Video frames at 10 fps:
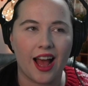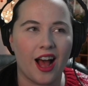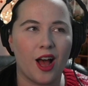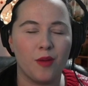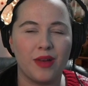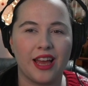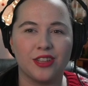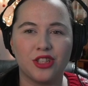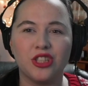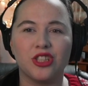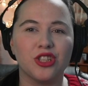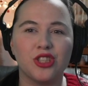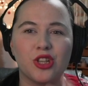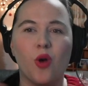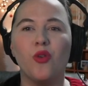Um, and she's
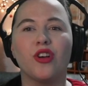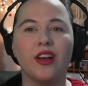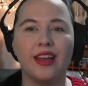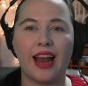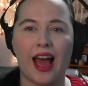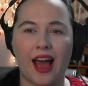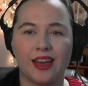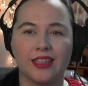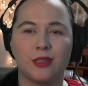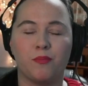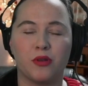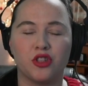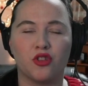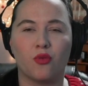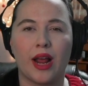just so good at
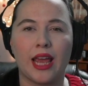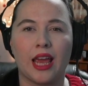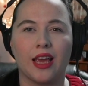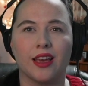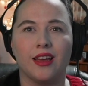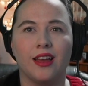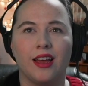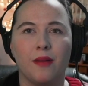portraying